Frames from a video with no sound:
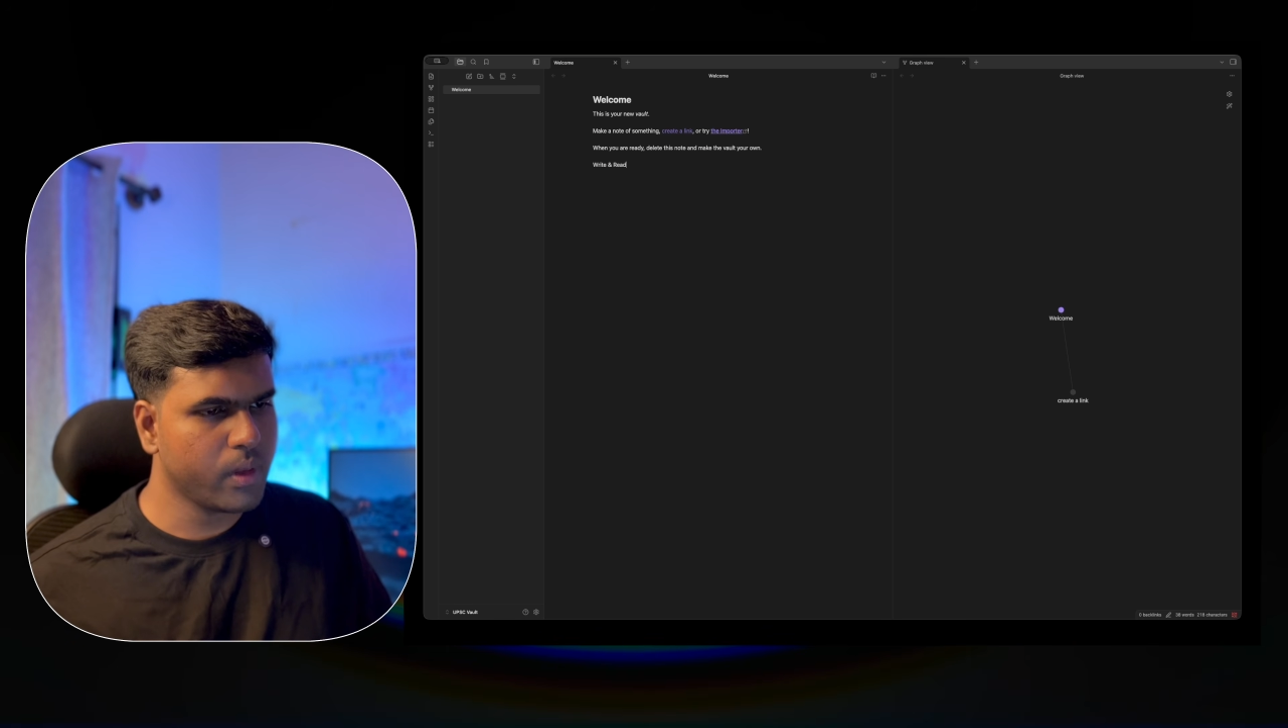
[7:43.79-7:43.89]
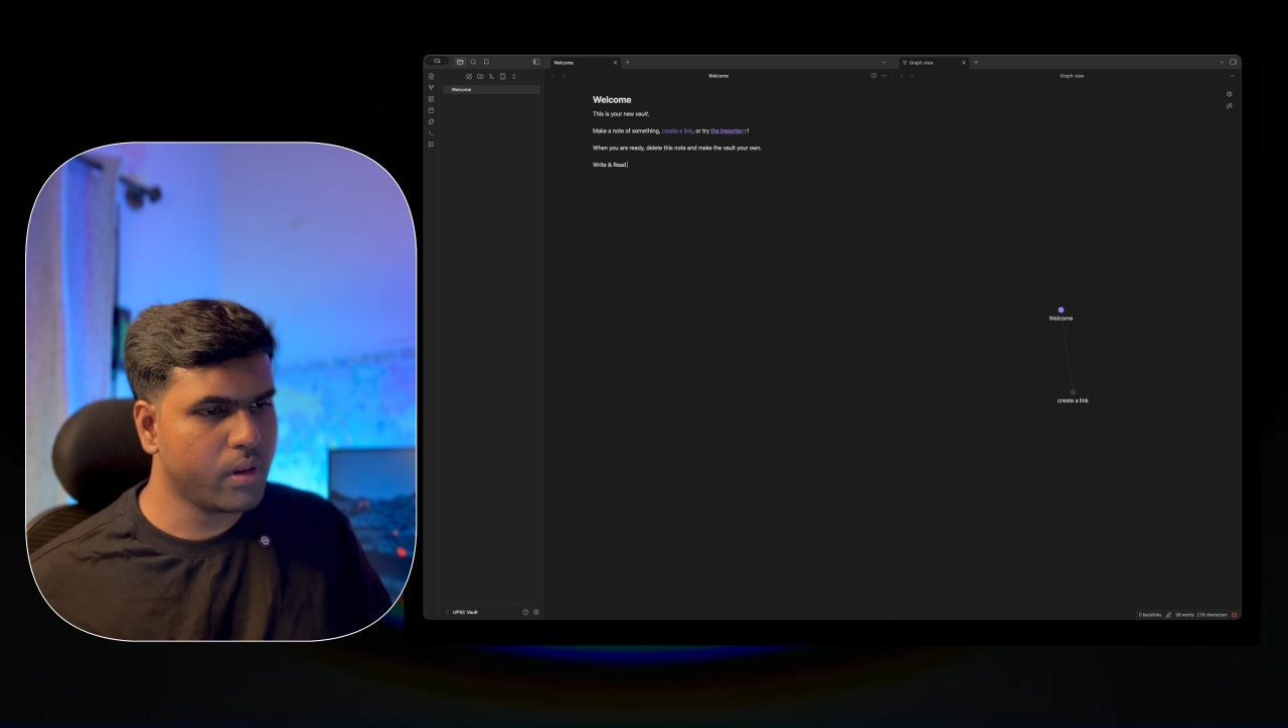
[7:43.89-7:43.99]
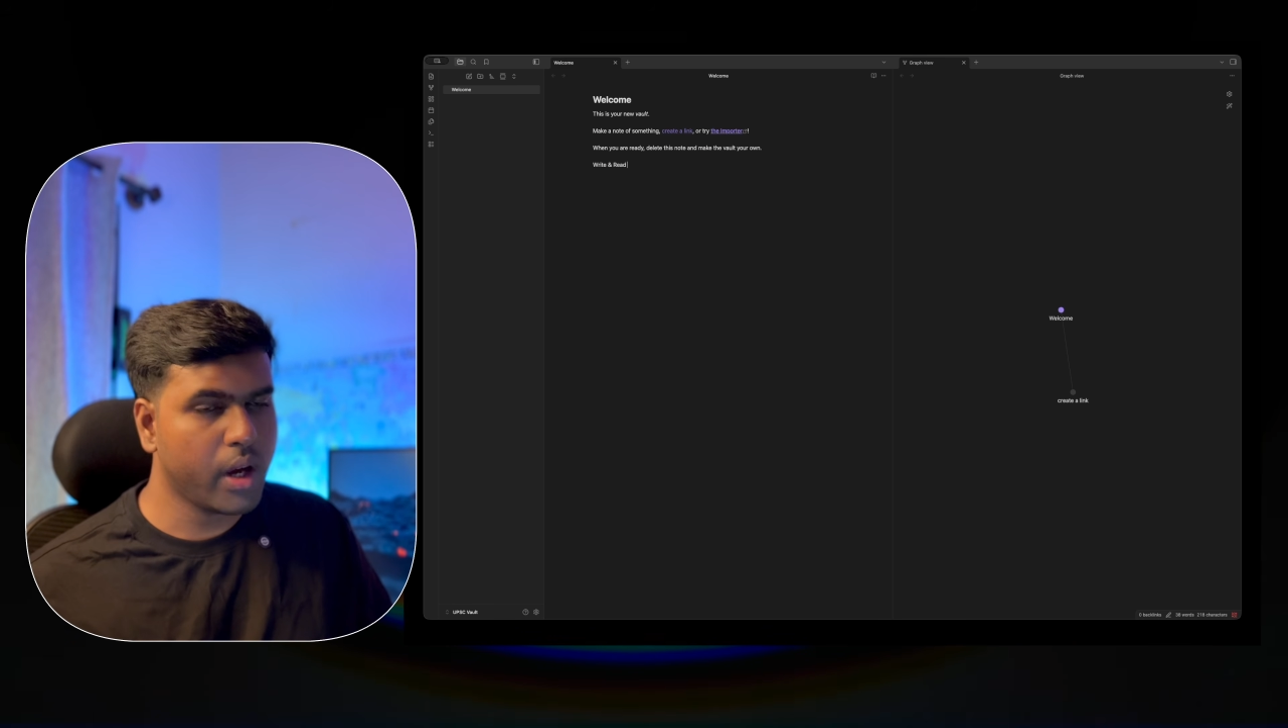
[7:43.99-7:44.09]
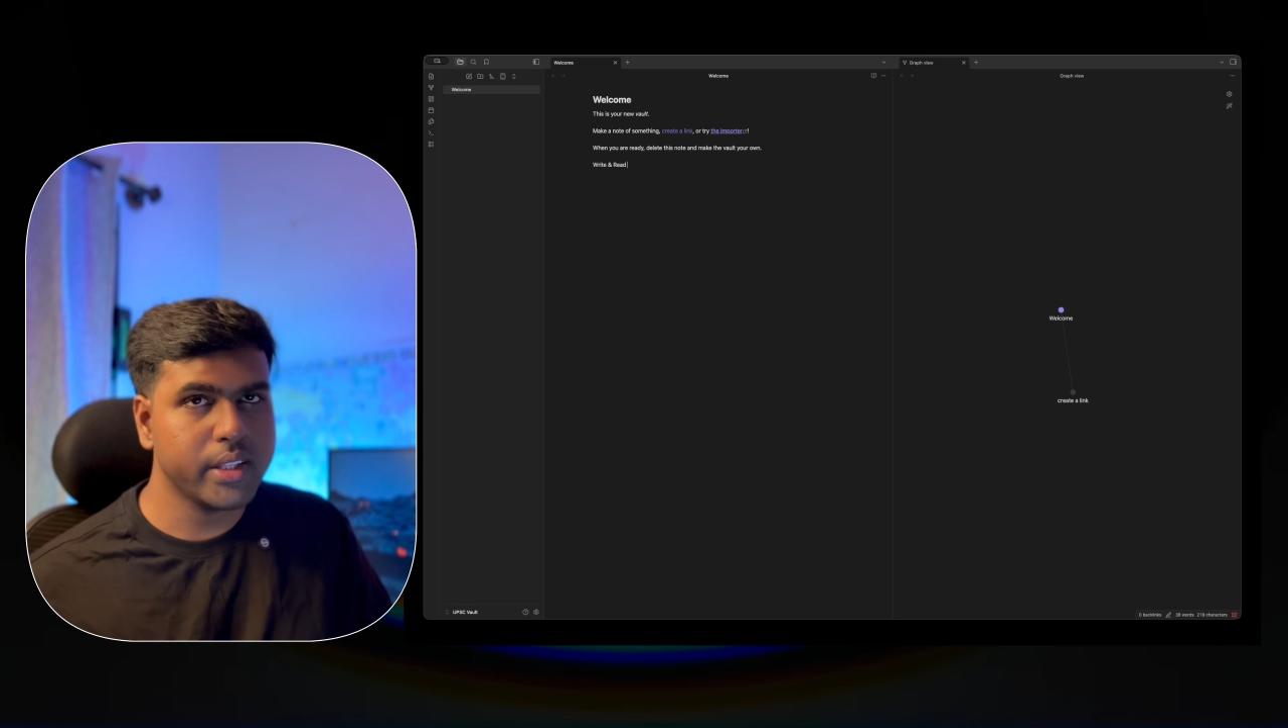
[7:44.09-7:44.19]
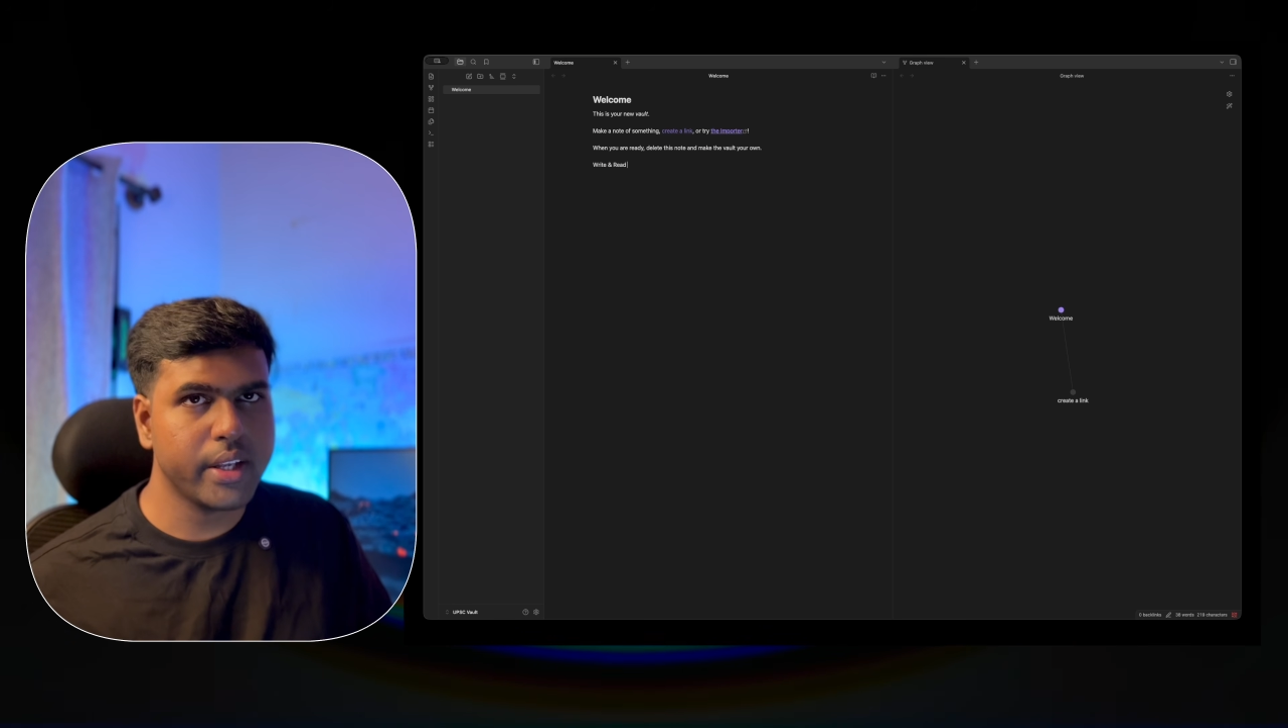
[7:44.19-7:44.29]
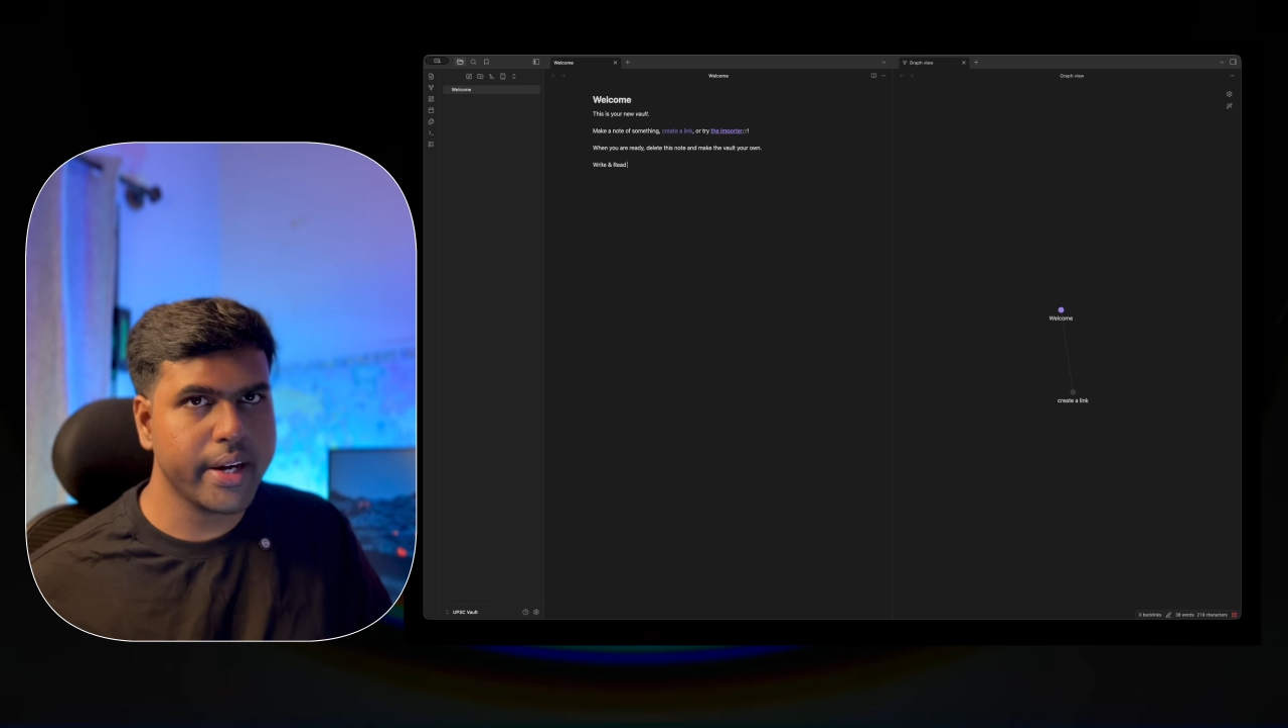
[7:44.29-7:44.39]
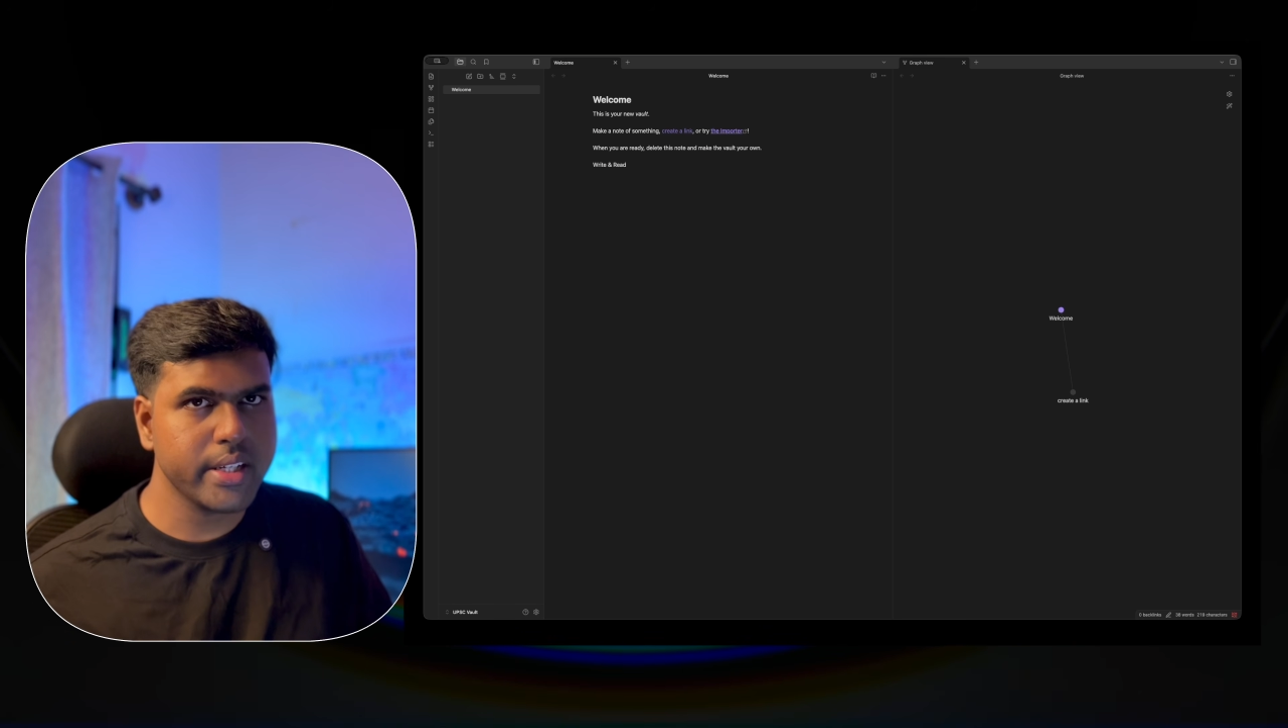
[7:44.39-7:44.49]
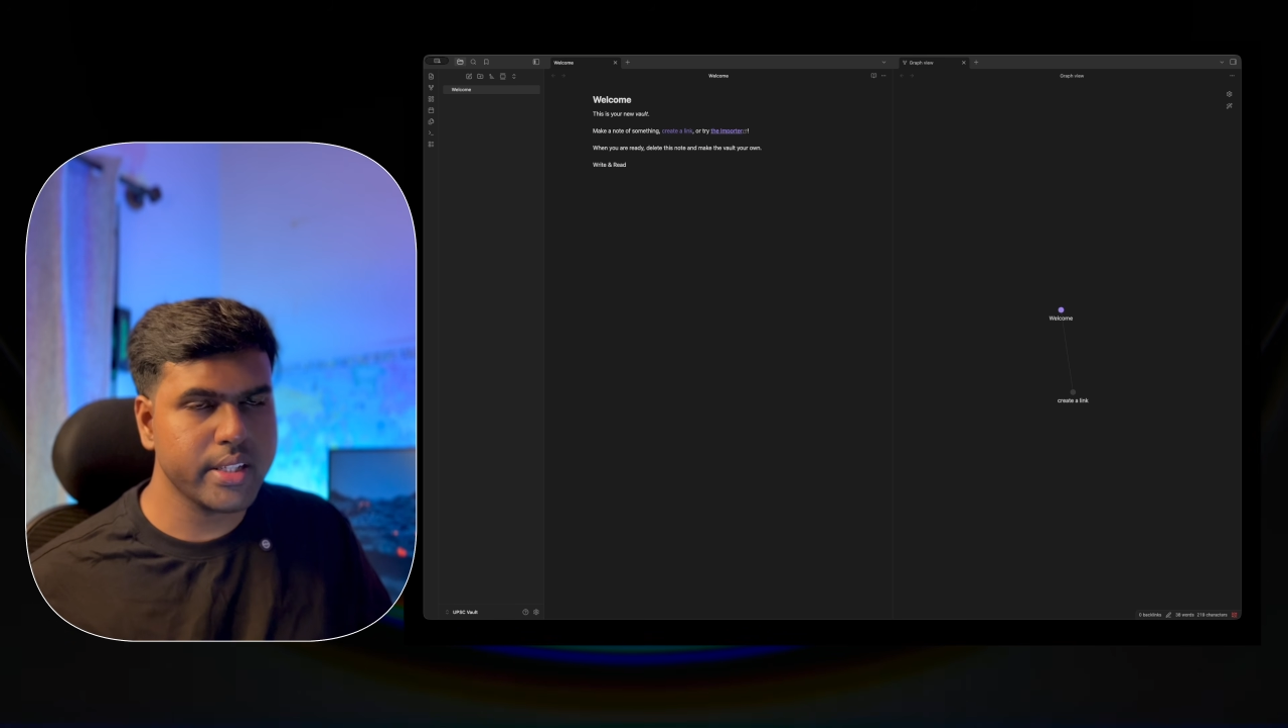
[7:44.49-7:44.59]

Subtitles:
On the right